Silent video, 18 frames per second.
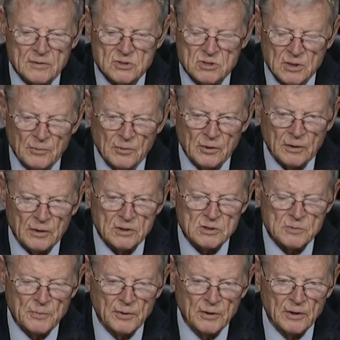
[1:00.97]
similar
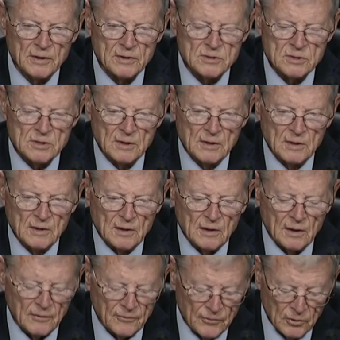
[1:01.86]
experience
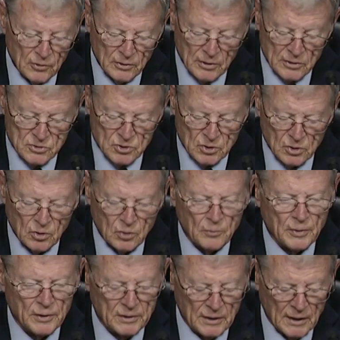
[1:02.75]
a few years ago,
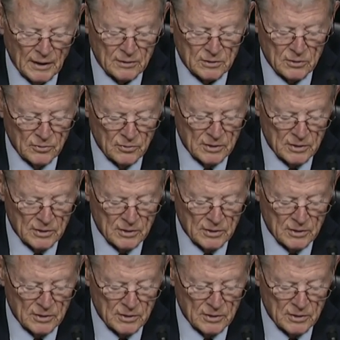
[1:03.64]
but not to